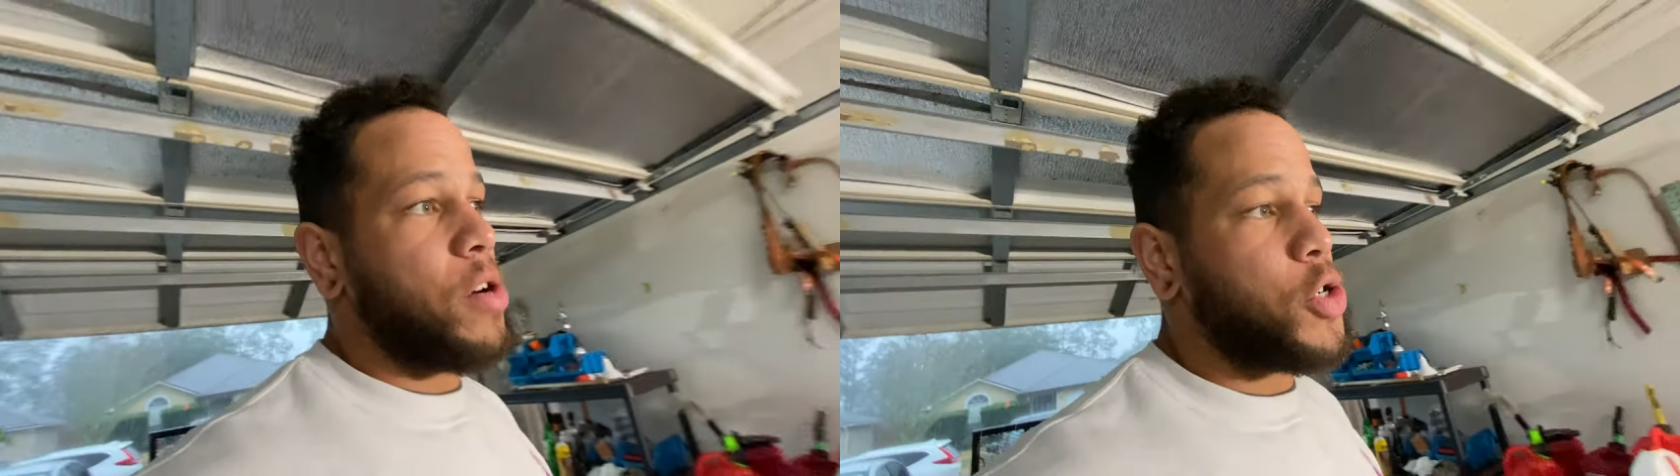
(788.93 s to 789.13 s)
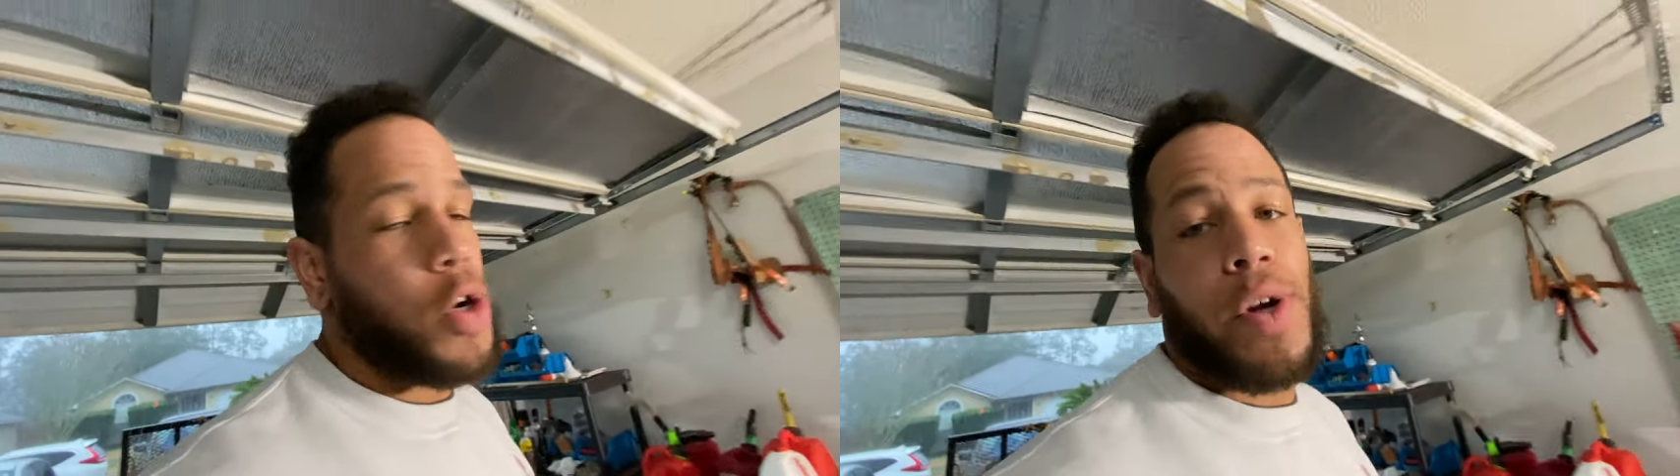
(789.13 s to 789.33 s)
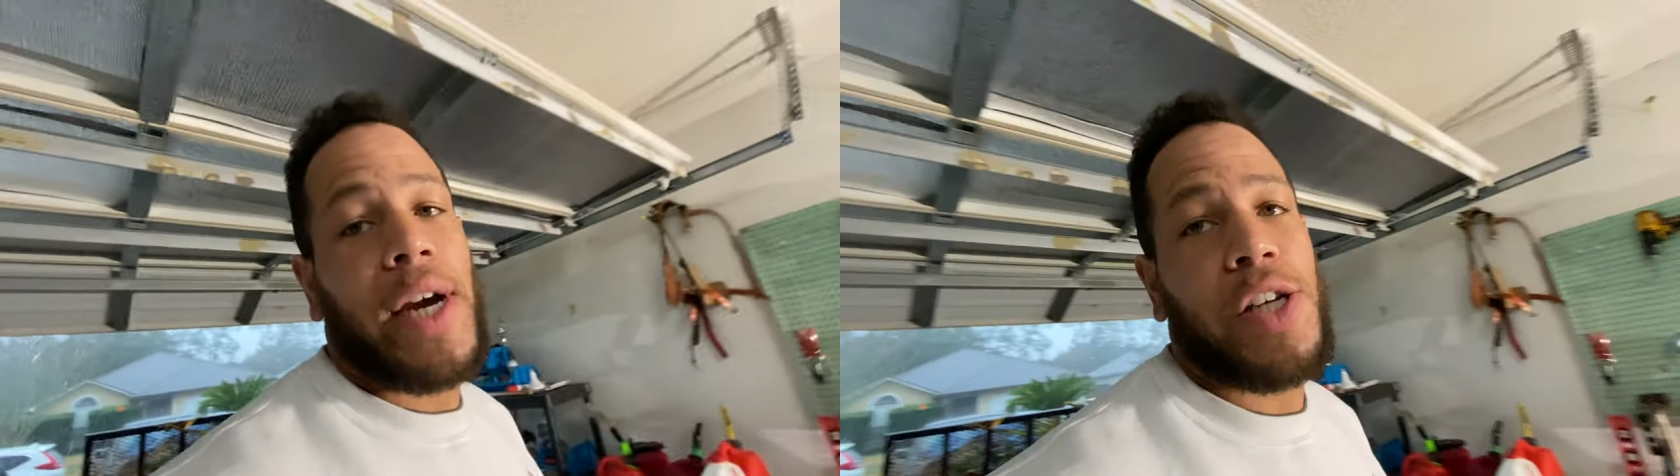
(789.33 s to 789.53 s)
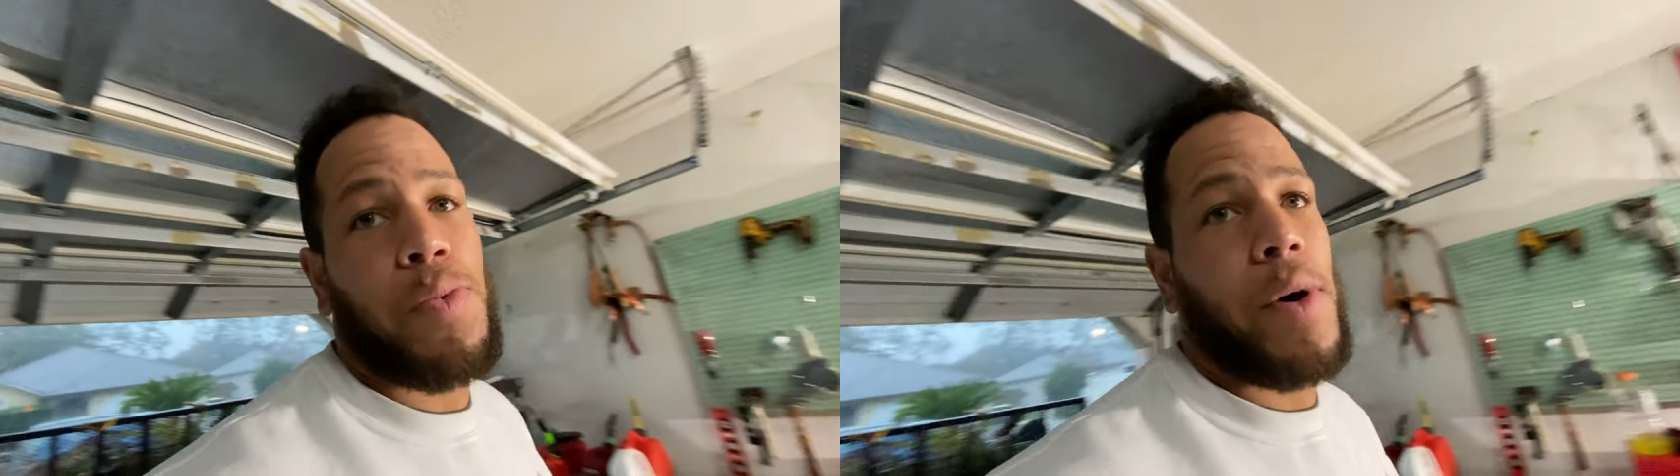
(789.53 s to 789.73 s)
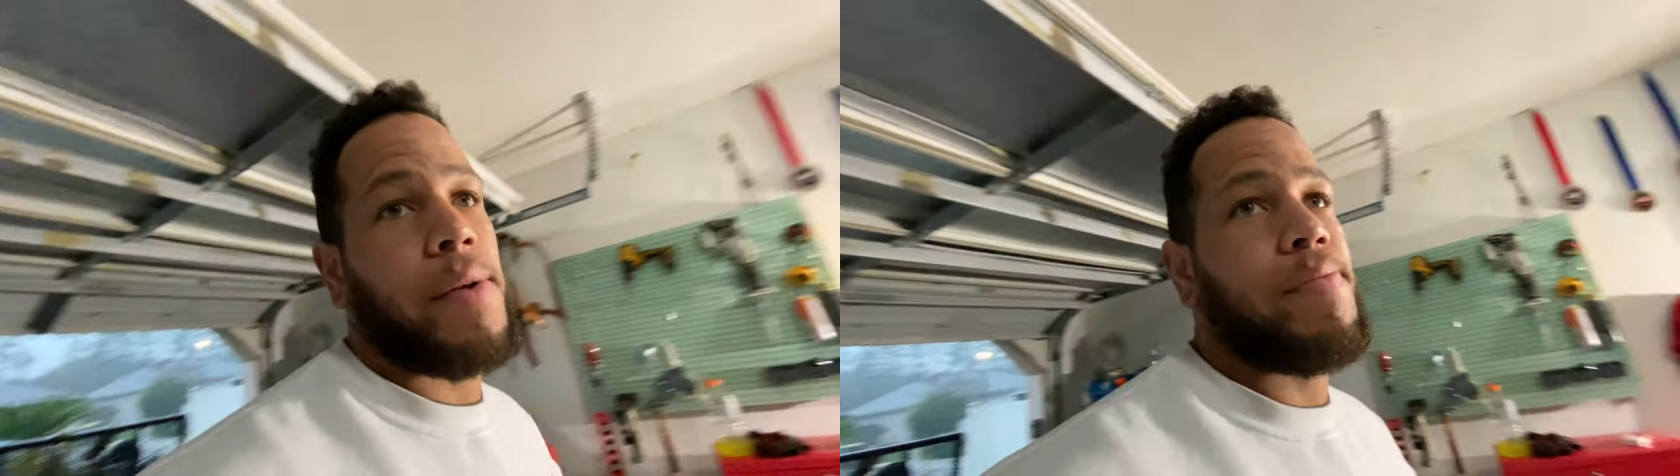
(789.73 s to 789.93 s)
show you guys
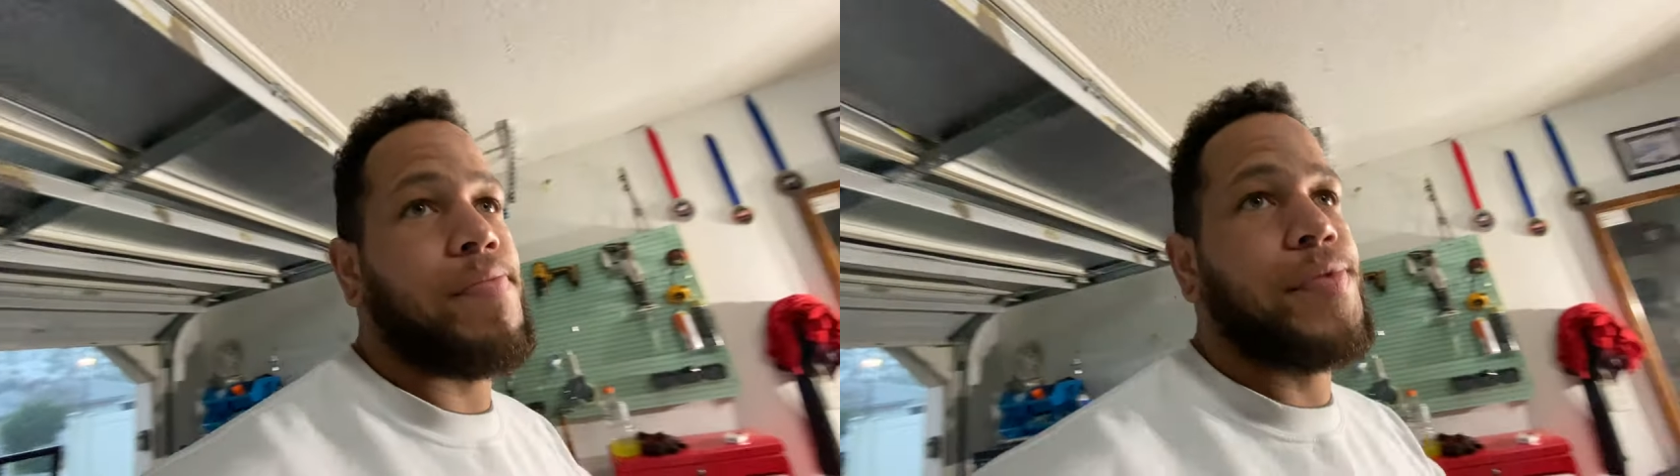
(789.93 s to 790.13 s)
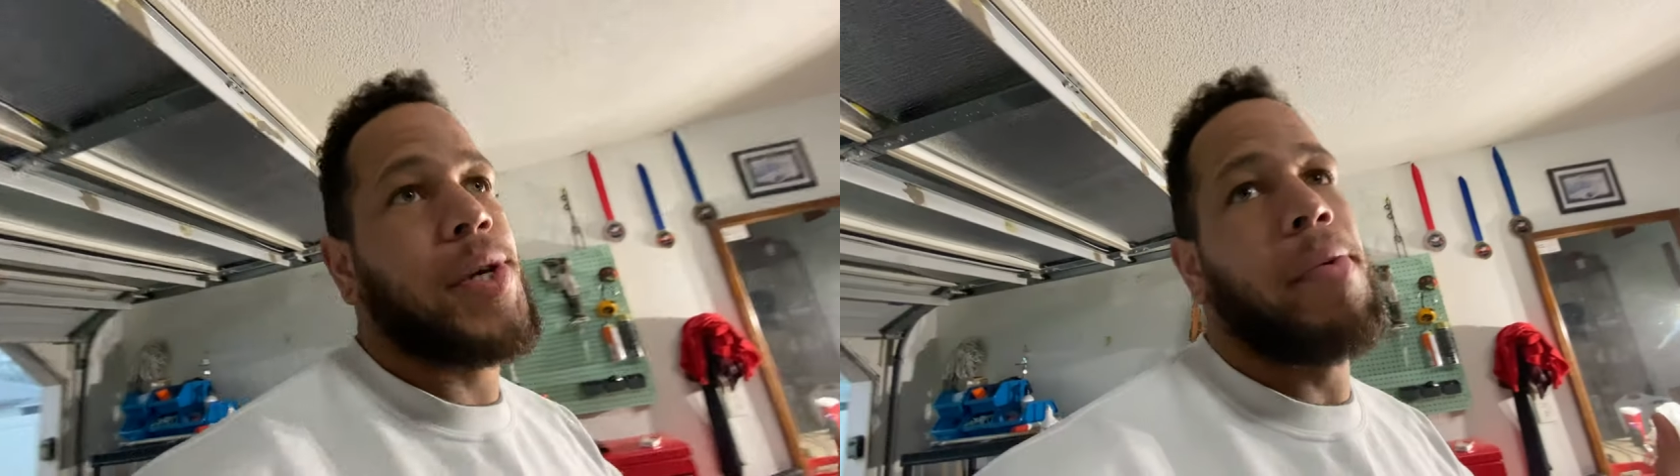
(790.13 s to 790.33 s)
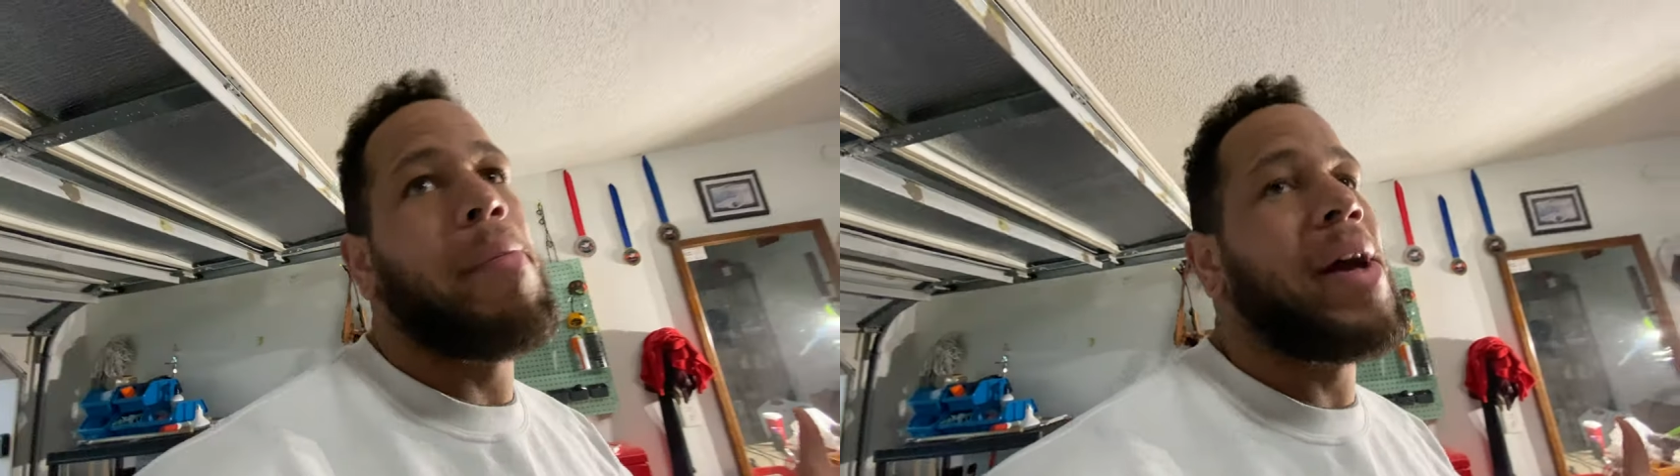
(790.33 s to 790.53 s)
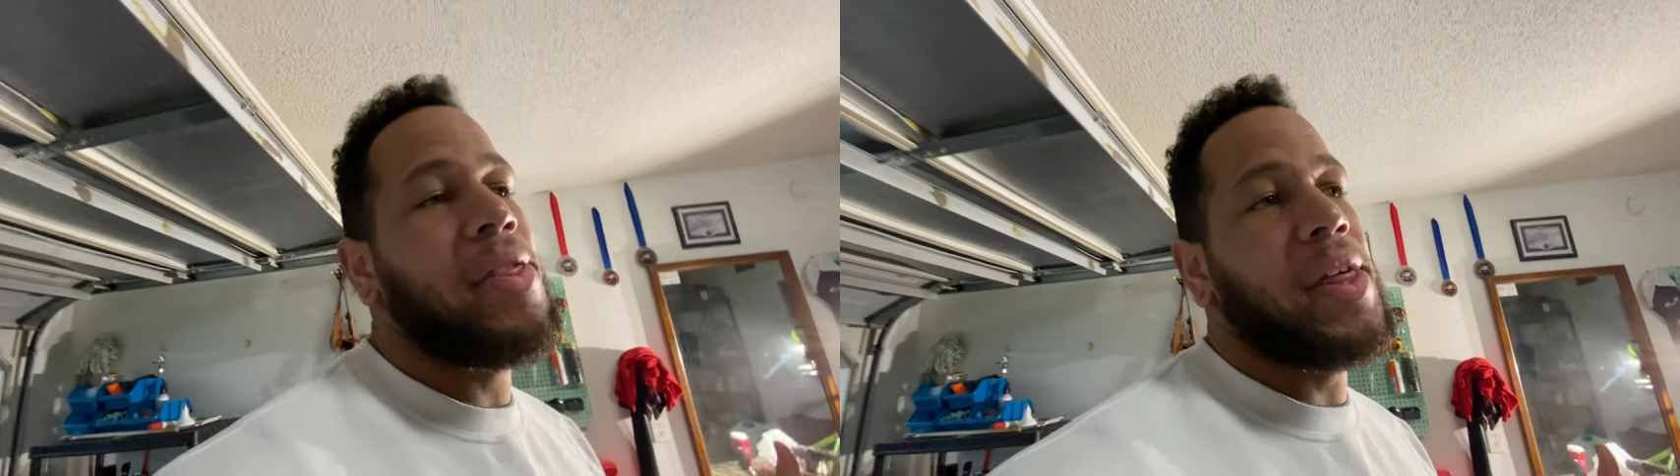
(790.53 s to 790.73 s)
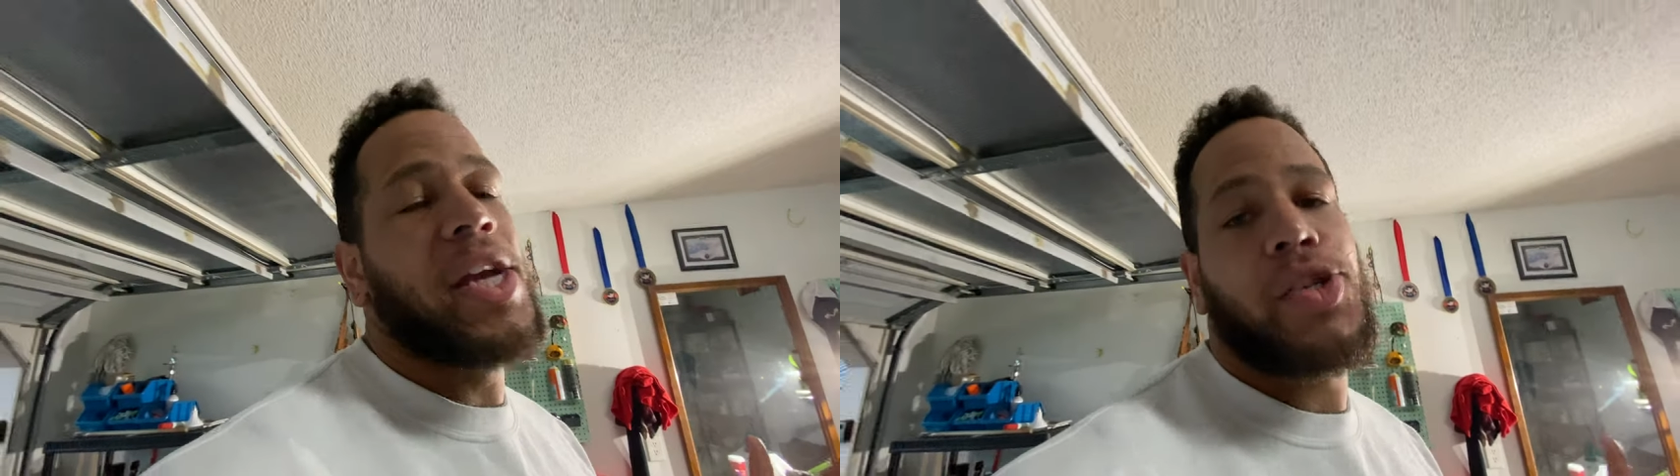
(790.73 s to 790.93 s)
what some of my
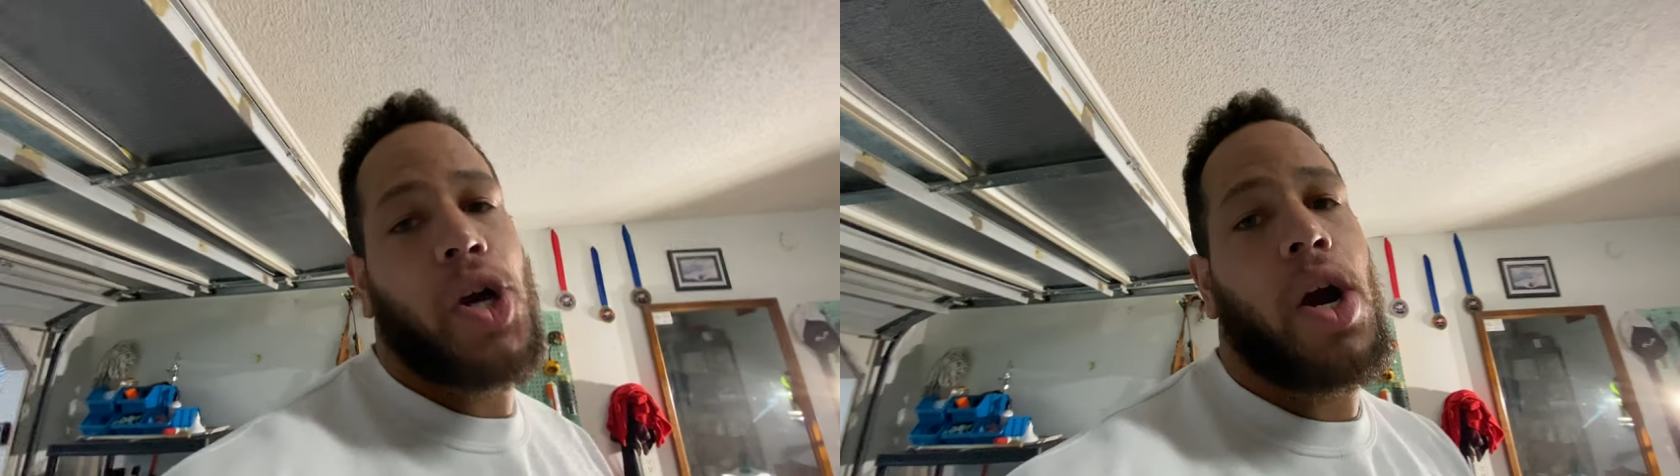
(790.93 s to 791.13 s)
things are.